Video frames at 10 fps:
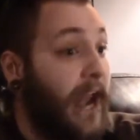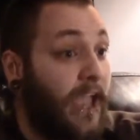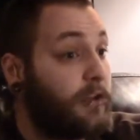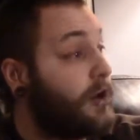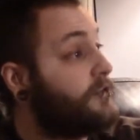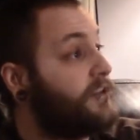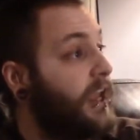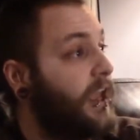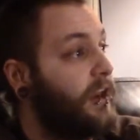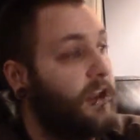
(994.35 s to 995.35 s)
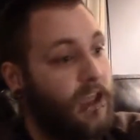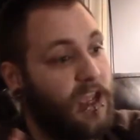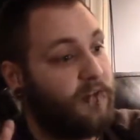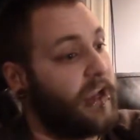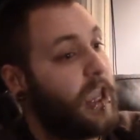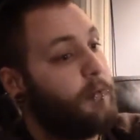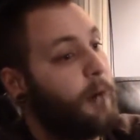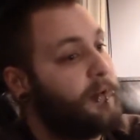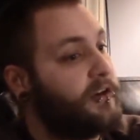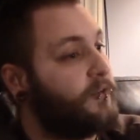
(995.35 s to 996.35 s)
I could understand if I came
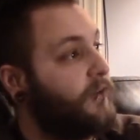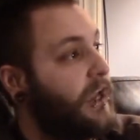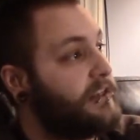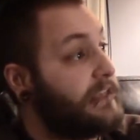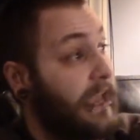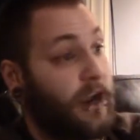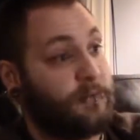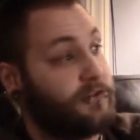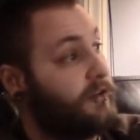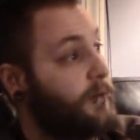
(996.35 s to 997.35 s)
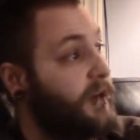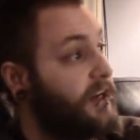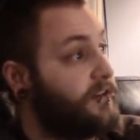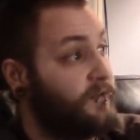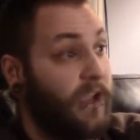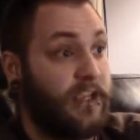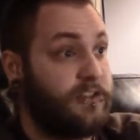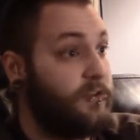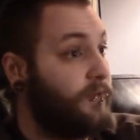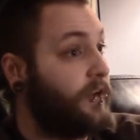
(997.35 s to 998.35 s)
up in your face and I'm screaming at your face,
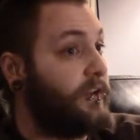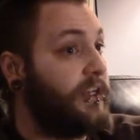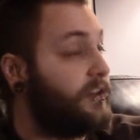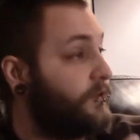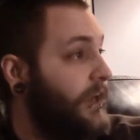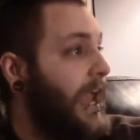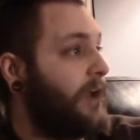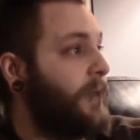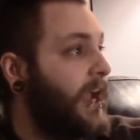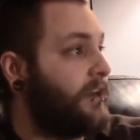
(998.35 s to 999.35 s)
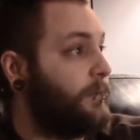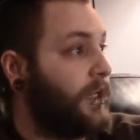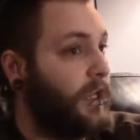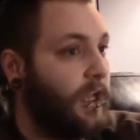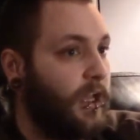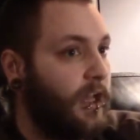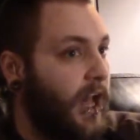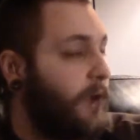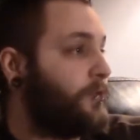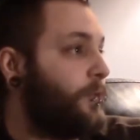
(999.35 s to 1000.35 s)
you feel the need to react back to me.
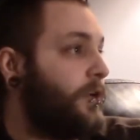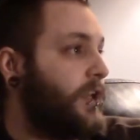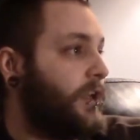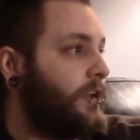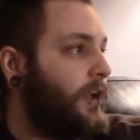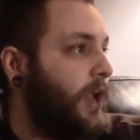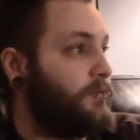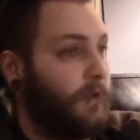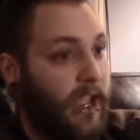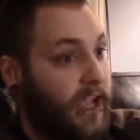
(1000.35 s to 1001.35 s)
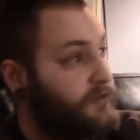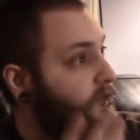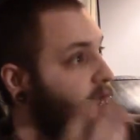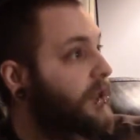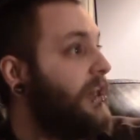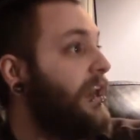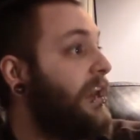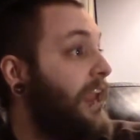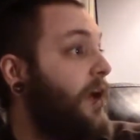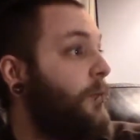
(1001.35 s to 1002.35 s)
I was working. I asked you if you needed
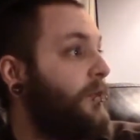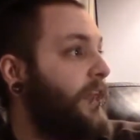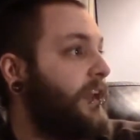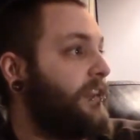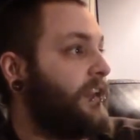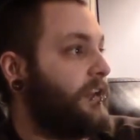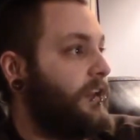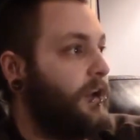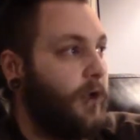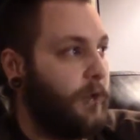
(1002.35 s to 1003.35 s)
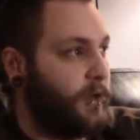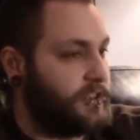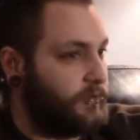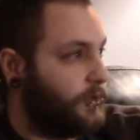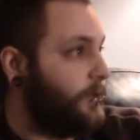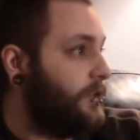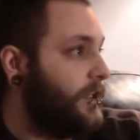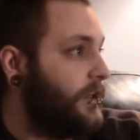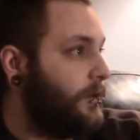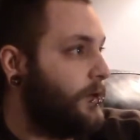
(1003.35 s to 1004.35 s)
any help with anything. You know, I wasn't rude to
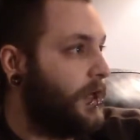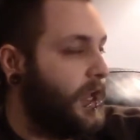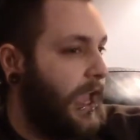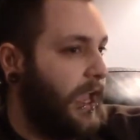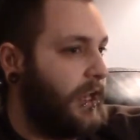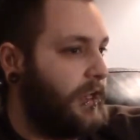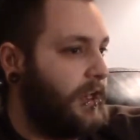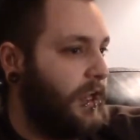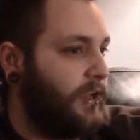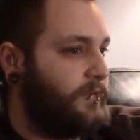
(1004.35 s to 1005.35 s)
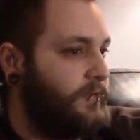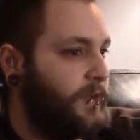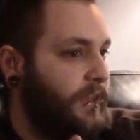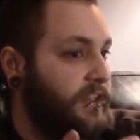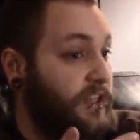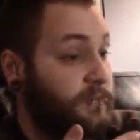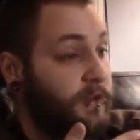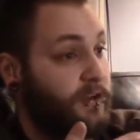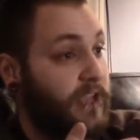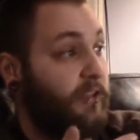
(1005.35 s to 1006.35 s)
you, and if you think just
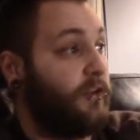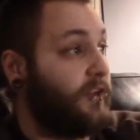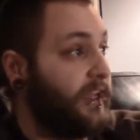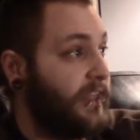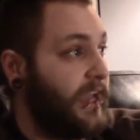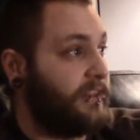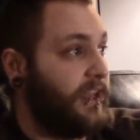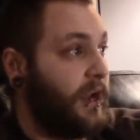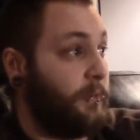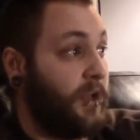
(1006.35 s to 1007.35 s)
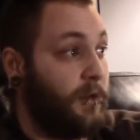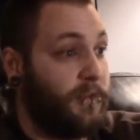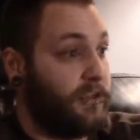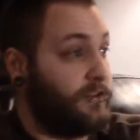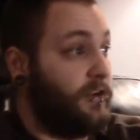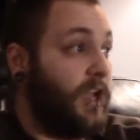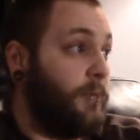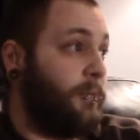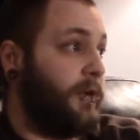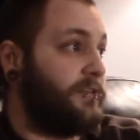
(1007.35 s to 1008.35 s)
because I look like that I'm going to be a certain type
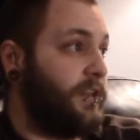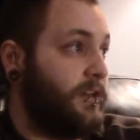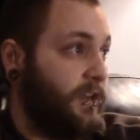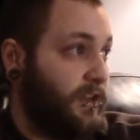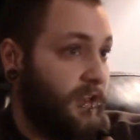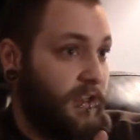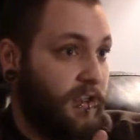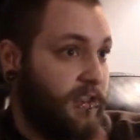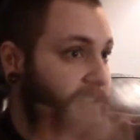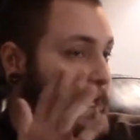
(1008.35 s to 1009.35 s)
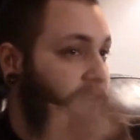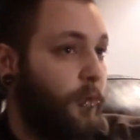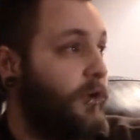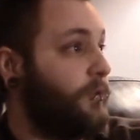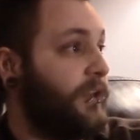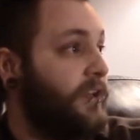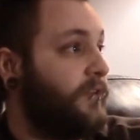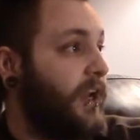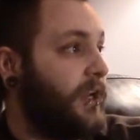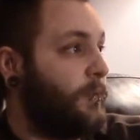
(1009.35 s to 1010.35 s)
of person, it's not the world we live in
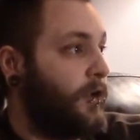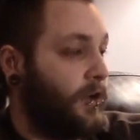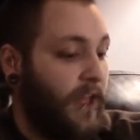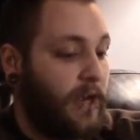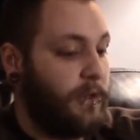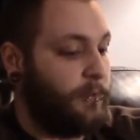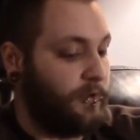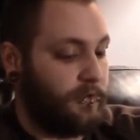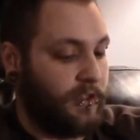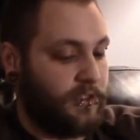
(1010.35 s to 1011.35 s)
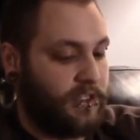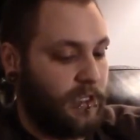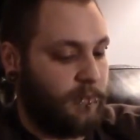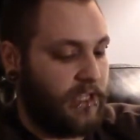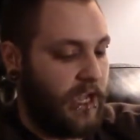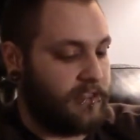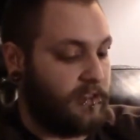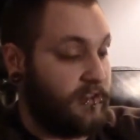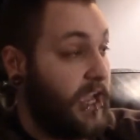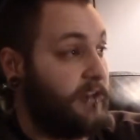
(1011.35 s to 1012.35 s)
anymore. A lot of people stigmatize
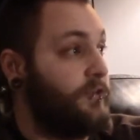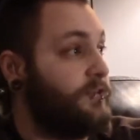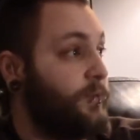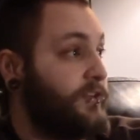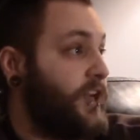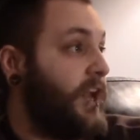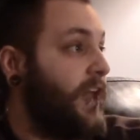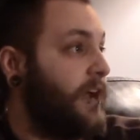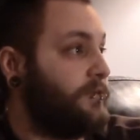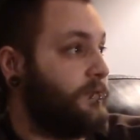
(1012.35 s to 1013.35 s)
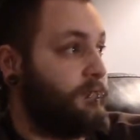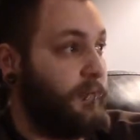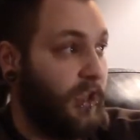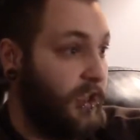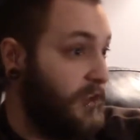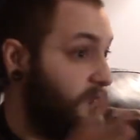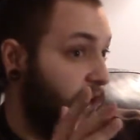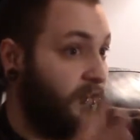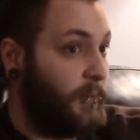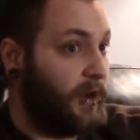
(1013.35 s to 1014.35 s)
tattoos with jailhouse.
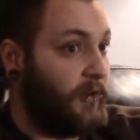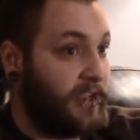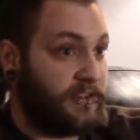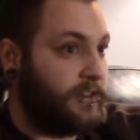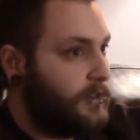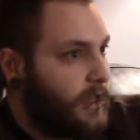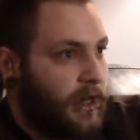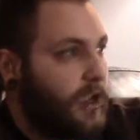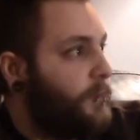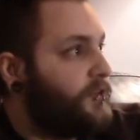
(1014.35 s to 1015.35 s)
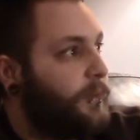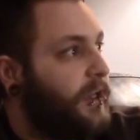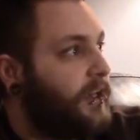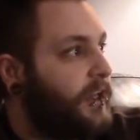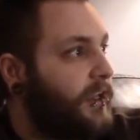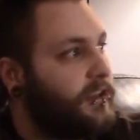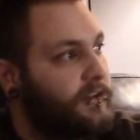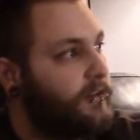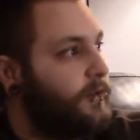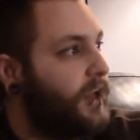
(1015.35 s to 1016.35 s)
Never been arrested. Got a couple speeding
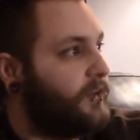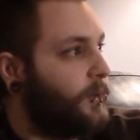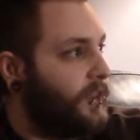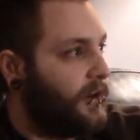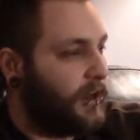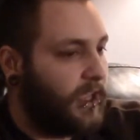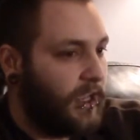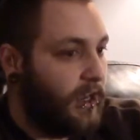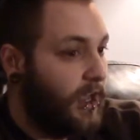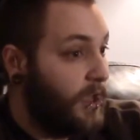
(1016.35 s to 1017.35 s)
tickets. Who doesn't when they're a kid?